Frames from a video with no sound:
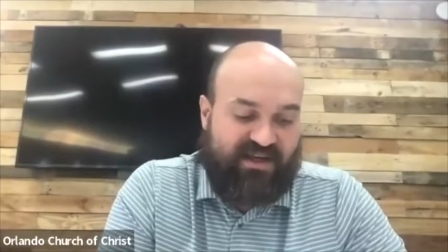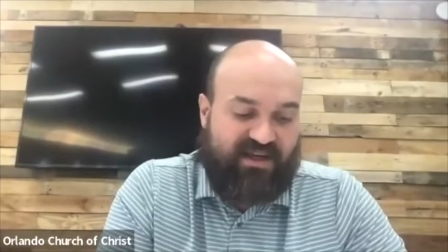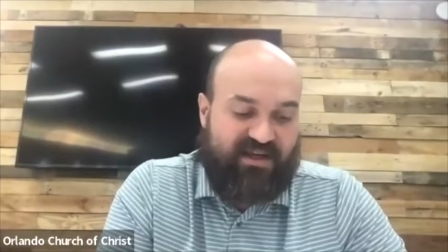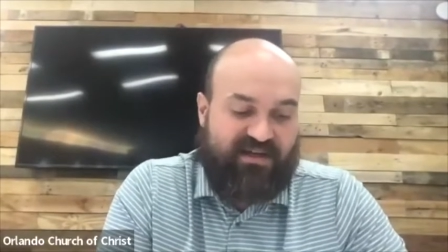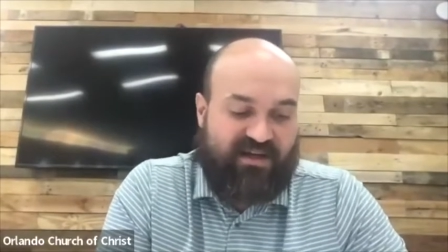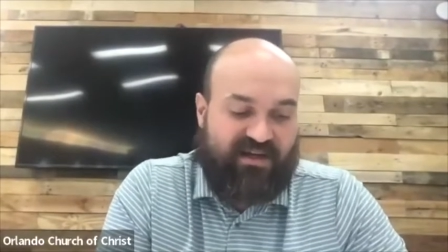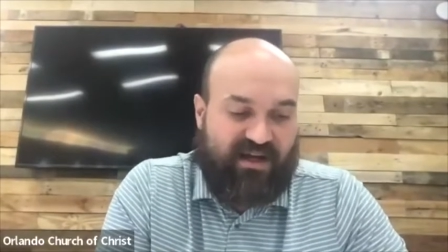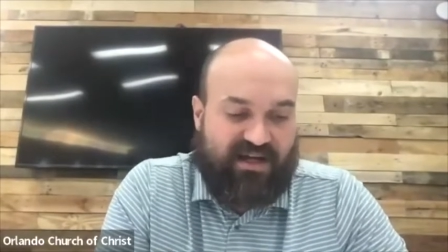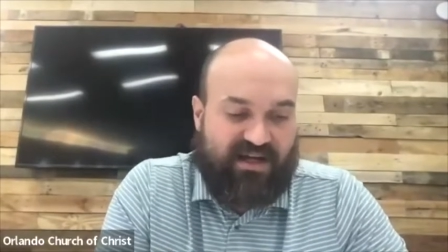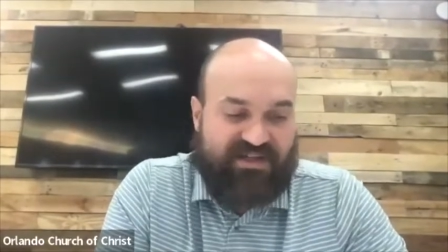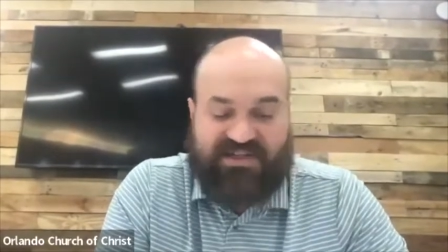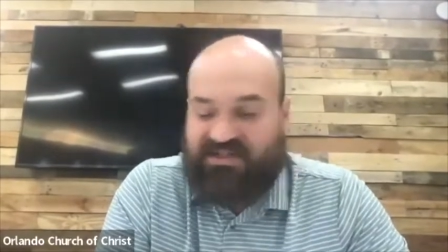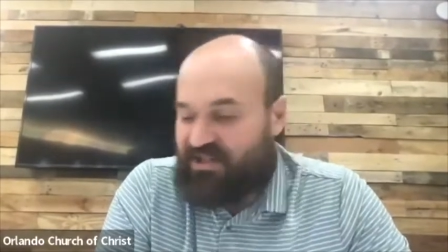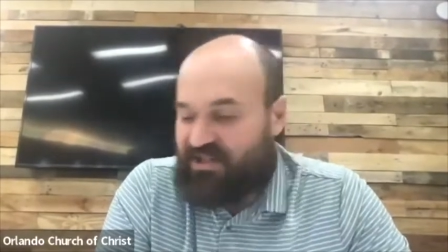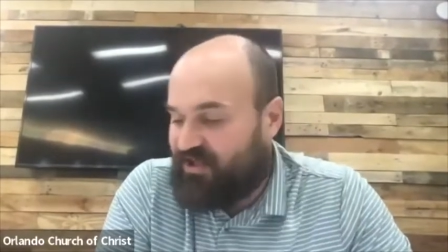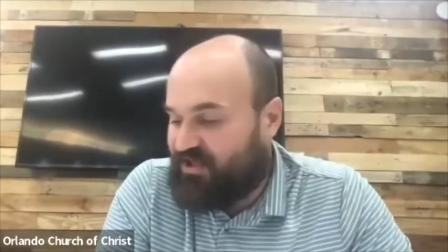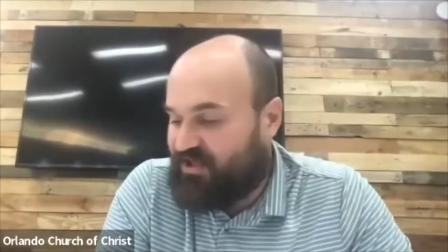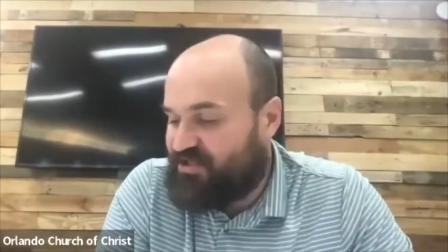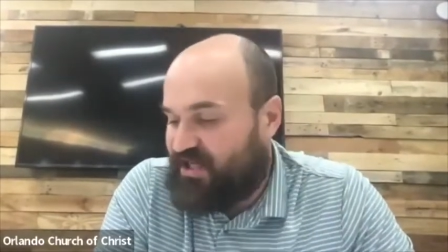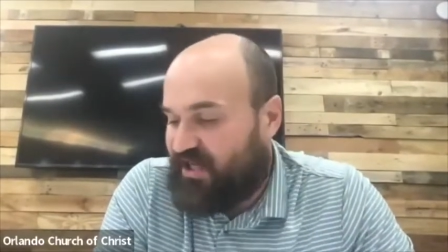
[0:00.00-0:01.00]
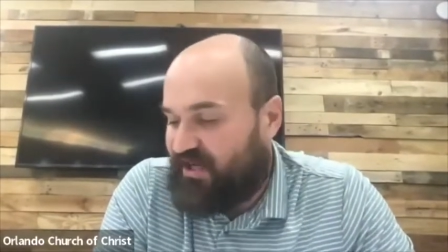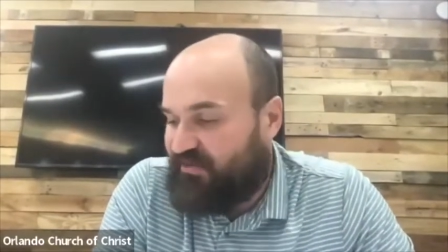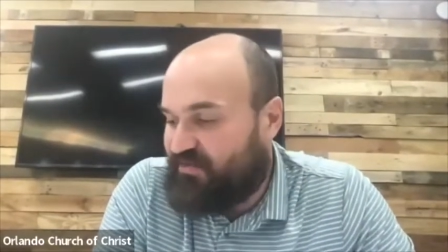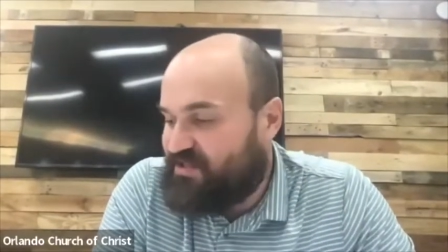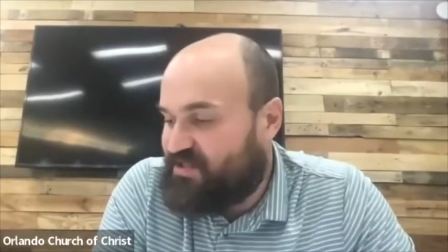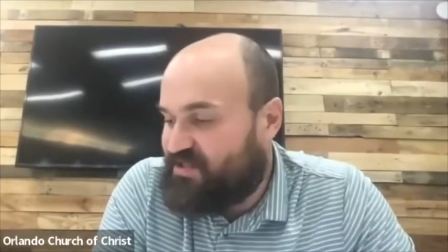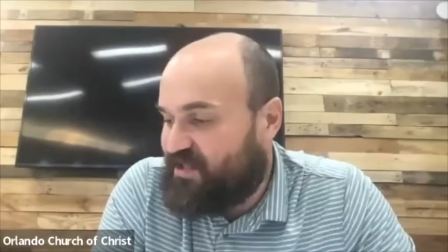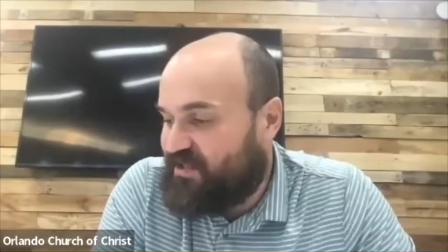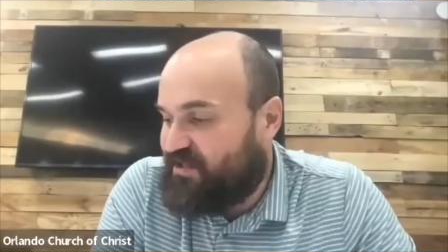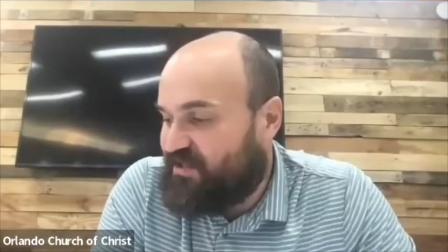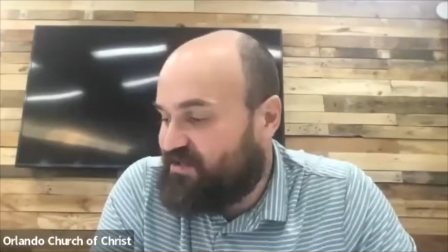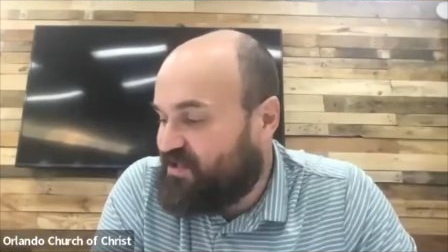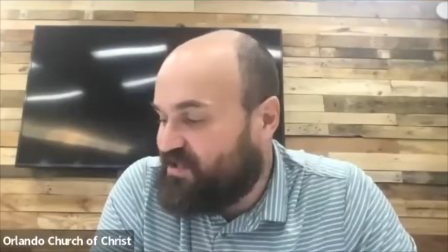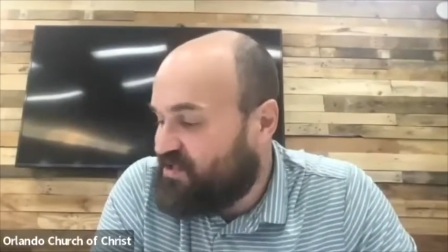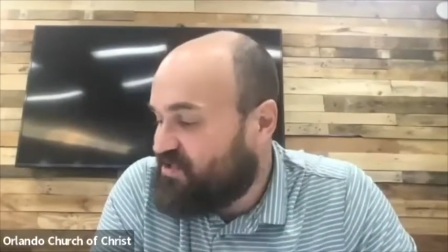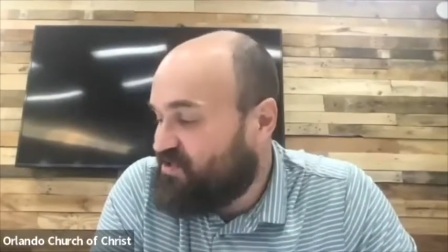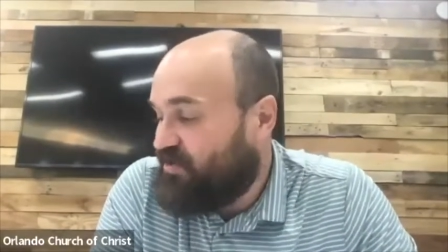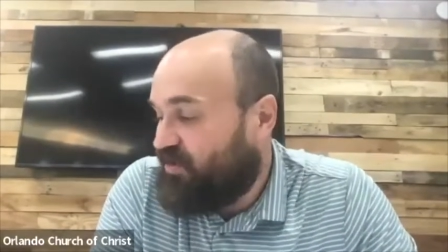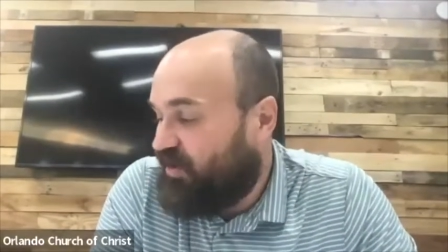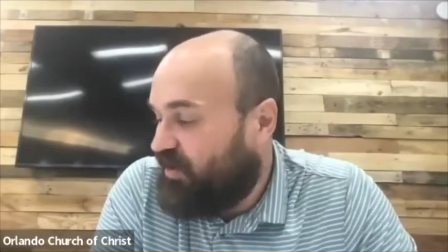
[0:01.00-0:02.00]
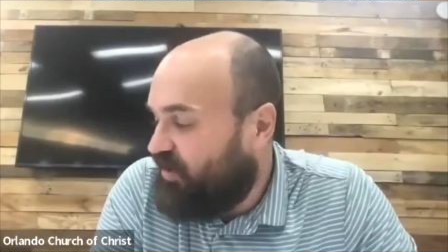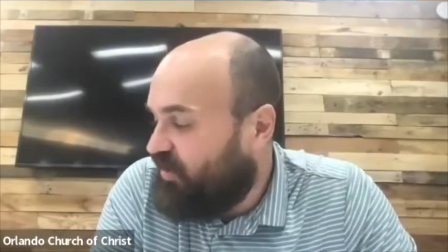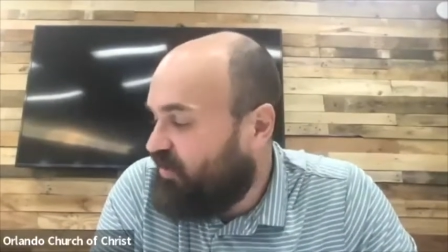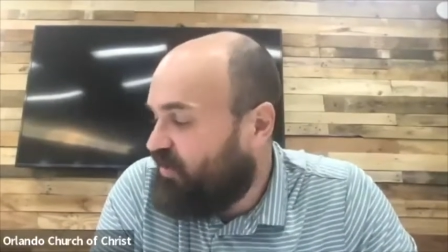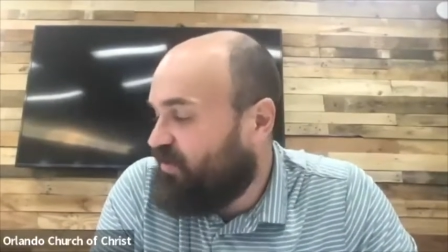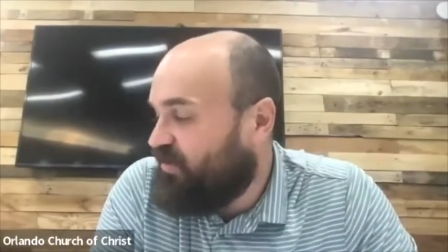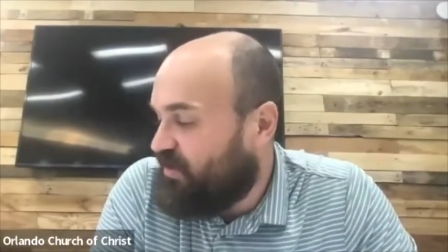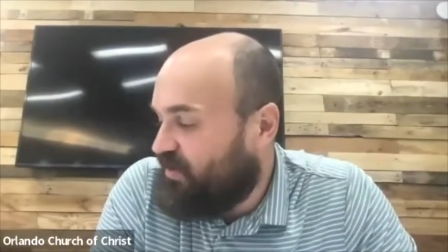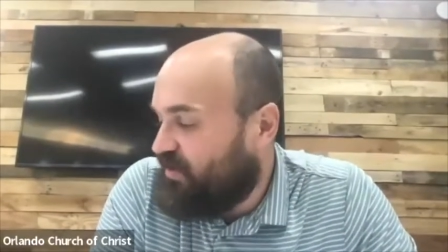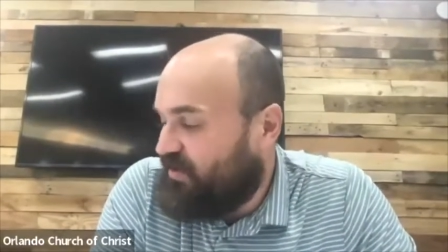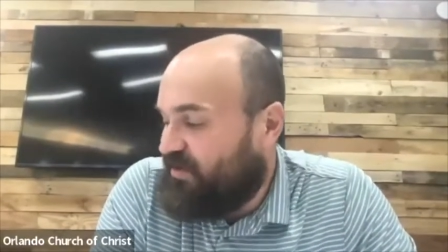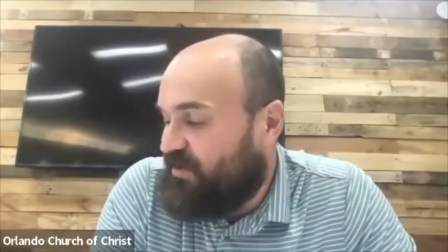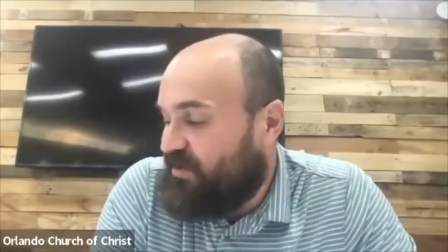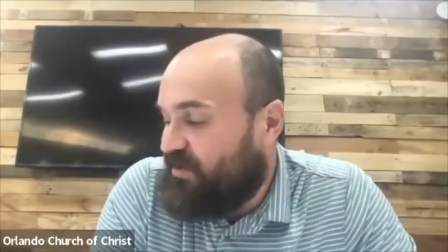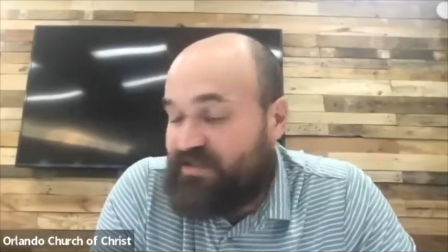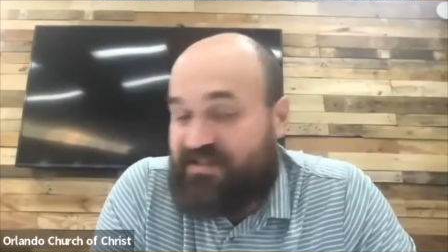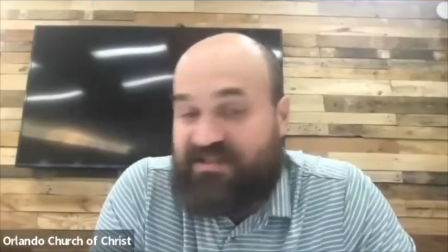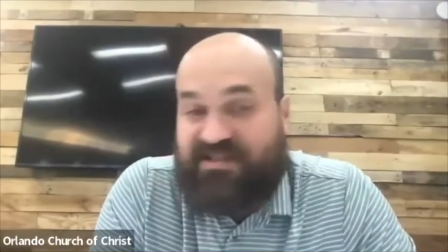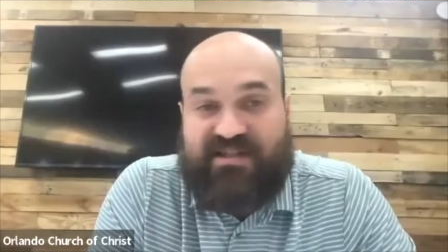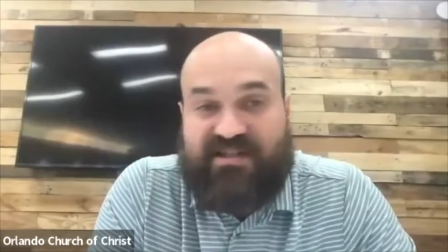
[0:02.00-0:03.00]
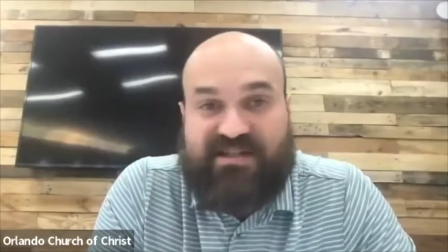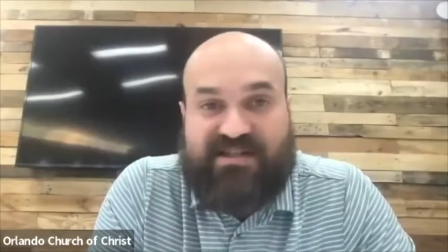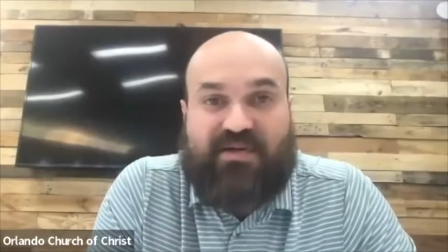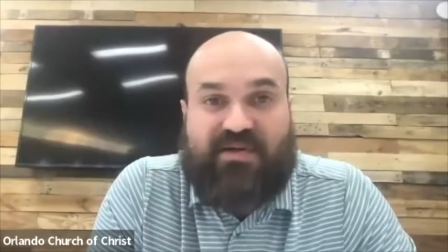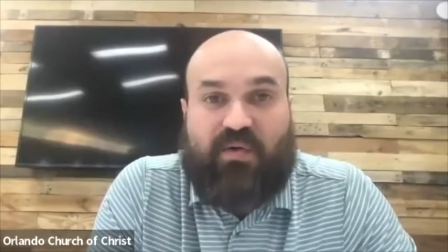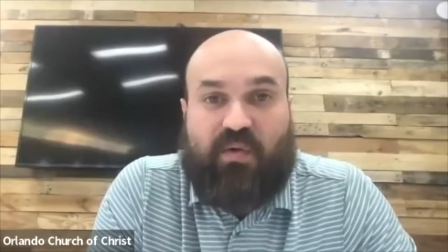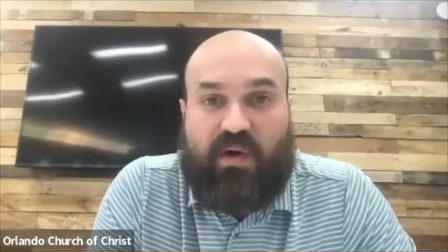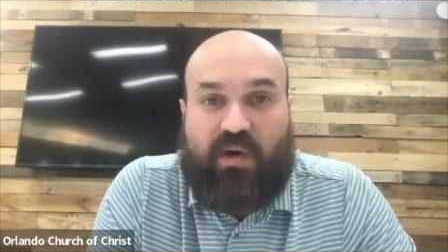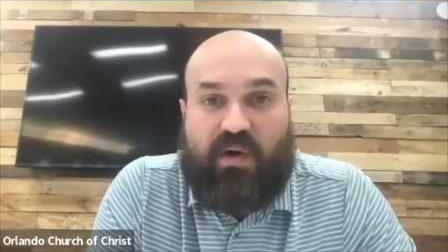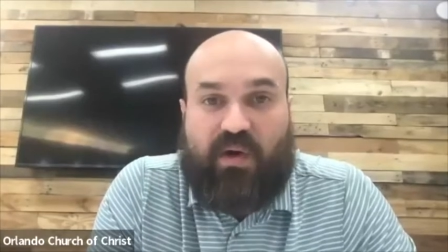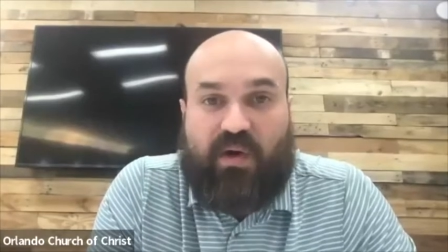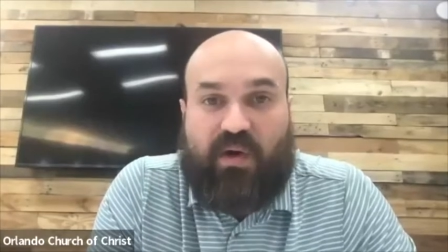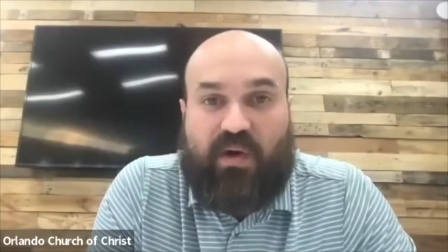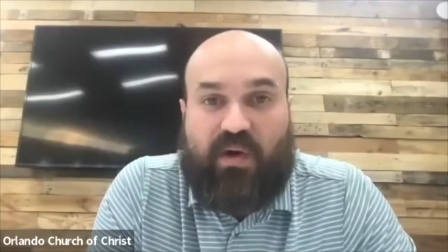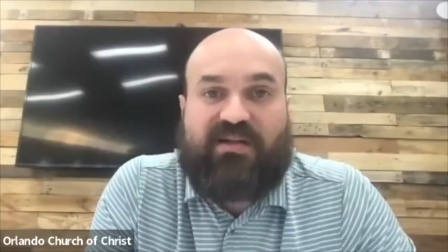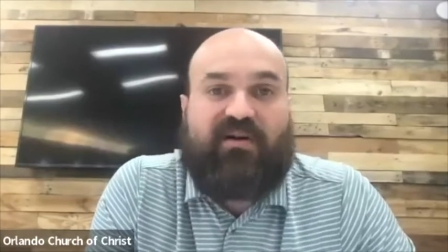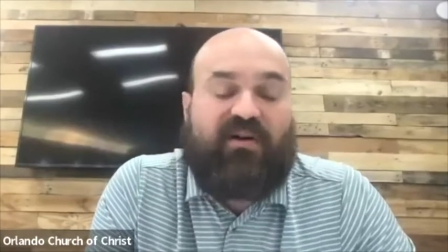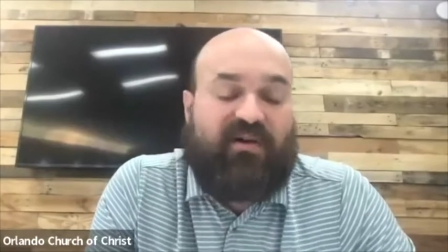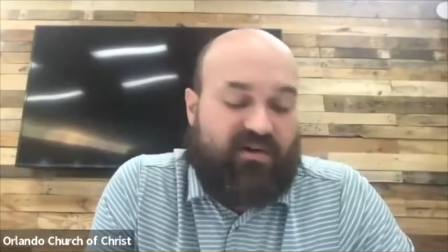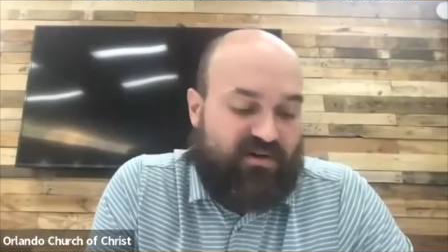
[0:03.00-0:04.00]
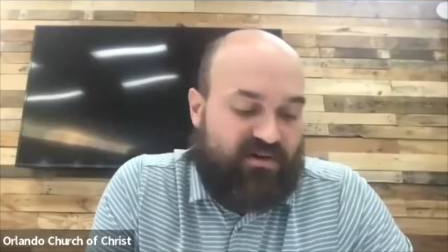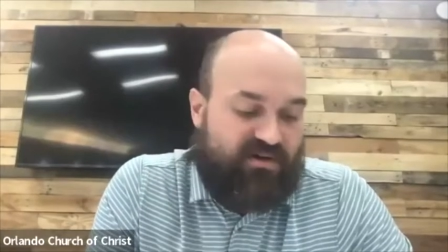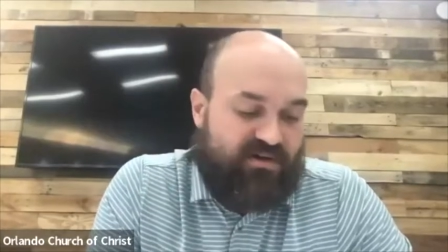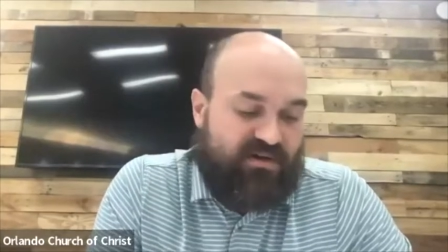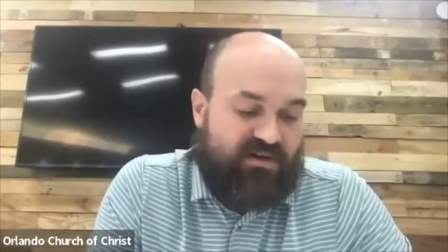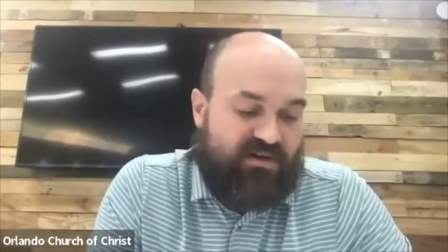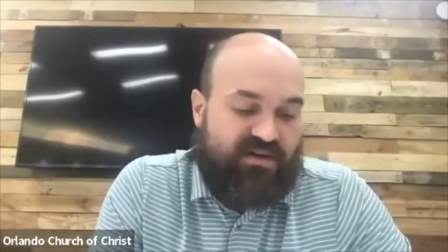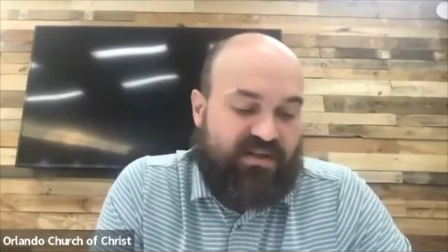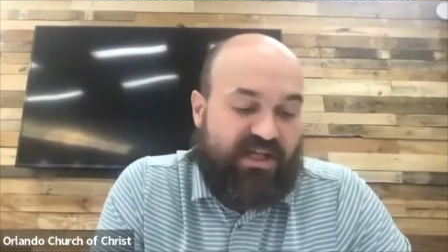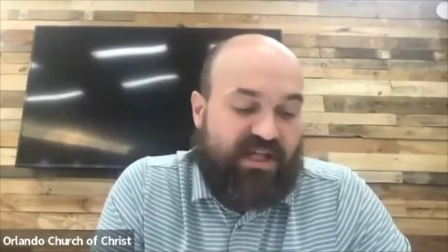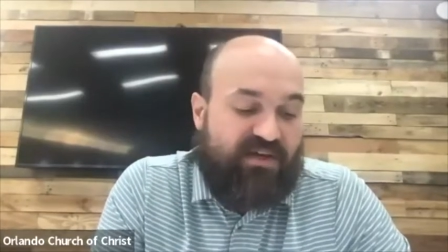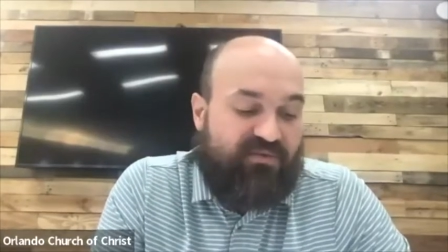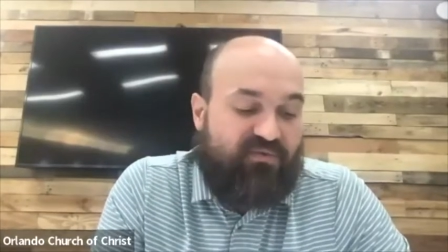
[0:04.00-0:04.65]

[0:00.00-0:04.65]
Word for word: And as a church, I would say that this call is, is quite the call,